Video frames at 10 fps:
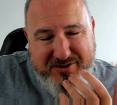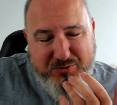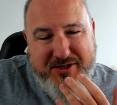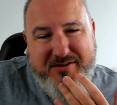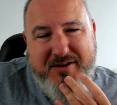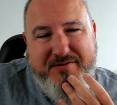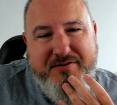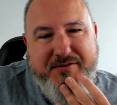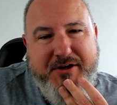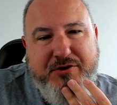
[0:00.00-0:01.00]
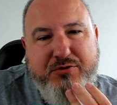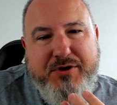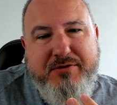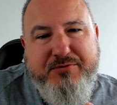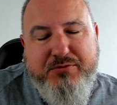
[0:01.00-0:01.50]
What lessons can you
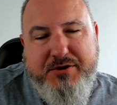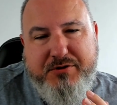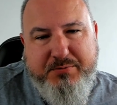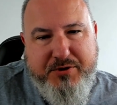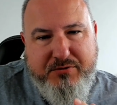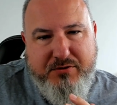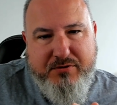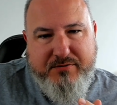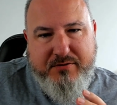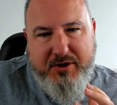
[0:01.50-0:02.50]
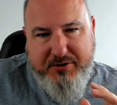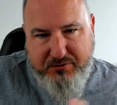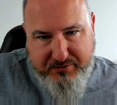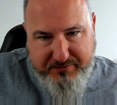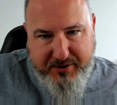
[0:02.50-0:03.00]
give to entrepreneurs
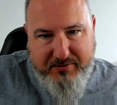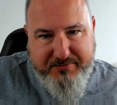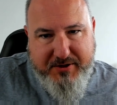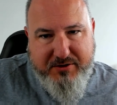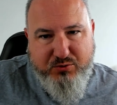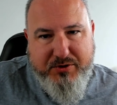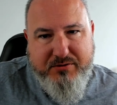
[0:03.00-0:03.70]
like yourself that